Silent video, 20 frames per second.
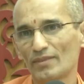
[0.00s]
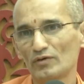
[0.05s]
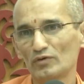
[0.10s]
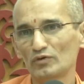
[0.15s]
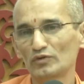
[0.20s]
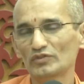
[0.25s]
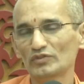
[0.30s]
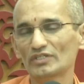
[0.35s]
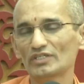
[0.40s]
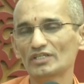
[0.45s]
You
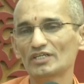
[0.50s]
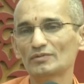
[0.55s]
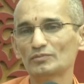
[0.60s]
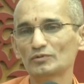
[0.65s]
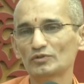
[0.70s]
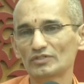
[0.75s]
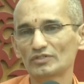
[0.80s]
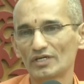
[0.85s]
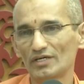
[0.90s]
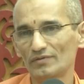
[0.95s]
know
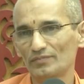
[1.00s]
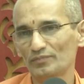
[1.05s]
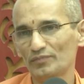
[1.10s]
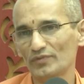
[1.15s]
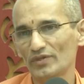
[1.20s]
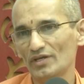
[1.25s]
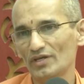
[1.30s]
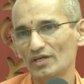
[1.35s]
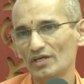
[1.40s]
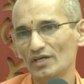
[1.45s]
Sagaraputra.
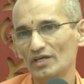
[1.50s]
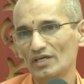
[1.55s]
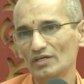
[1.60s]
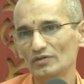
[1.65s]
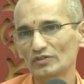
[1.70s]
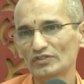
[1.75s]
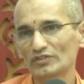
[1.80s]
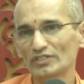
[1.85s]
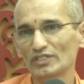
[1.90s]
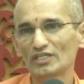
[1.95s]

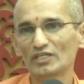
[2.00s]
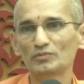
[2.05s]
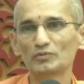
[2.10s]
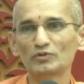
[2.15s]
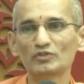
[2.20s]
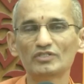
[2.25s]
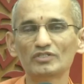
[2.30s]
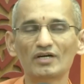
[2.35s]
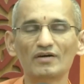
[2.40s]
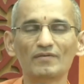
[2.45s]
He was
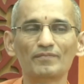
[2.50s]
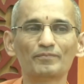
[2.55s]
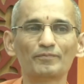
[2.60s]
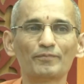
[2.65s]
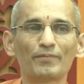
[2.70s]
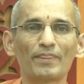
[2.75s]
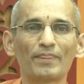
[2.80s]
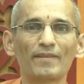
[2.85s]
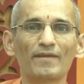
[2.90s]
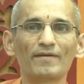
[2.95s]
Sagaraputra.
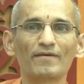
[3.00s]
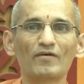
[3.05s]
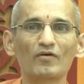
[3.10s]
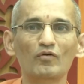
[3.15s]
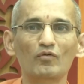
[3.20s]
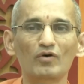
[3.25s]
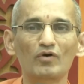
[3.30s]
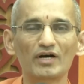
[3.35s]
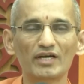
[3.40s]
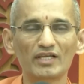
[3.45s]

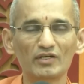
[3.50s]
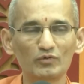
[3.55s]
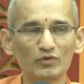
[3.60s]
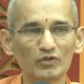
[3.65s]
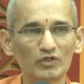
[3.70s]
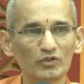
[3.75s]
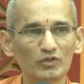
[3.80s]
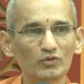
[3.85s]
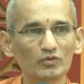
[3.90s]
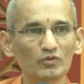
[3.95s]
What he
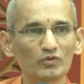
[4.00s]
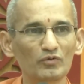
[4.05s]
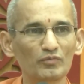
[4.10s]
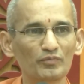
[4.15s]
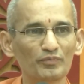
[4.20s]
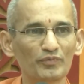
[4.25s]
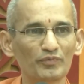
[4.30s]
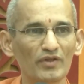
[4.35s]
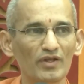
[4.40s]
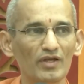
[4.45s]
would do,
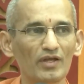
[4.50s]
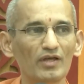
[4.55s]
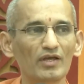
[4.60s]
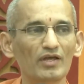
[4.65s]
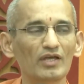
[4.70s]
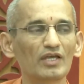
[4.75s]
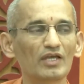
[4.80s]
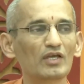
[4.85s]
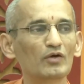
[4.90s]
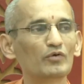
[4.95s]

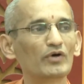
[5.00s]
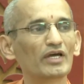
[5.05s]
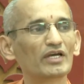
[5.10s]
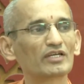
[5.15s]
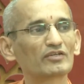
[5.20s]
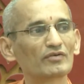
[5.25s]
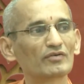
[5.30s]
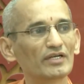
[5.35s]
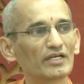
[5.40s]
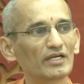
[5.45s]
he would
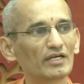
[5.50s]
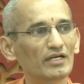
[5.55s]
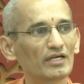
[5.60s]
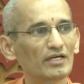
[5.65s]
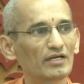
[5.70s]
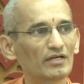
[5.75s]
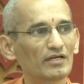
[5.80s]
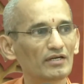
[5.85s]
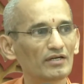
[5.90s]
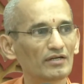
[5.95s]

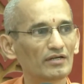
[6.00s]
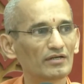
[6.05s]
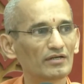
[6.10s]
actually